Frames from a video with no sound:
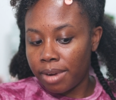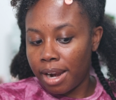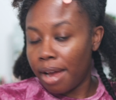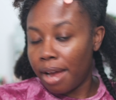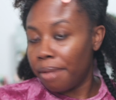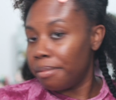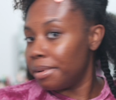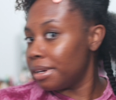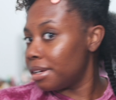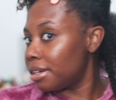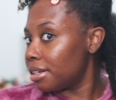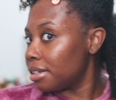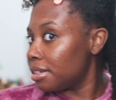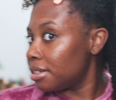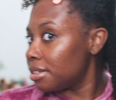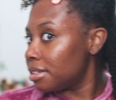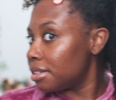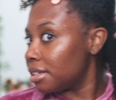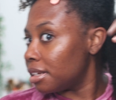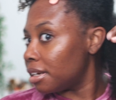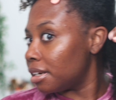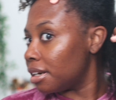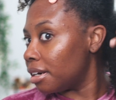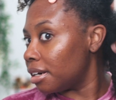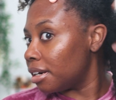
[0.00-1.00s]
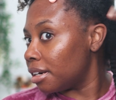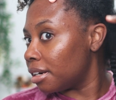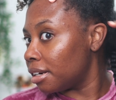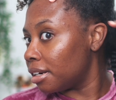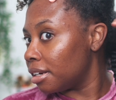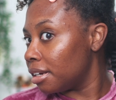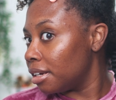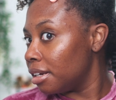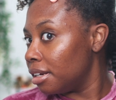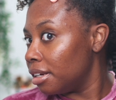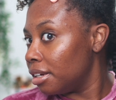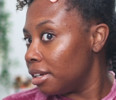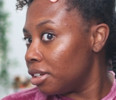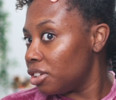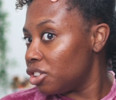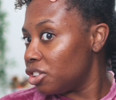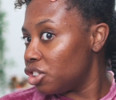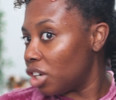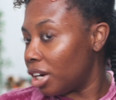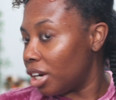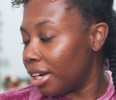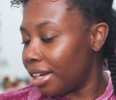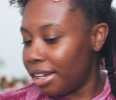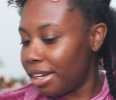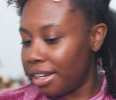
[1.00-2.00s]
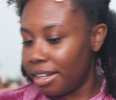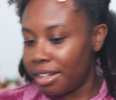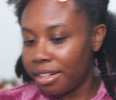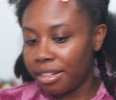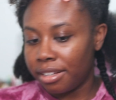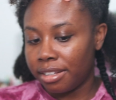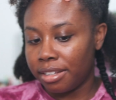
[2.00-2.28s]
I would consider chunky.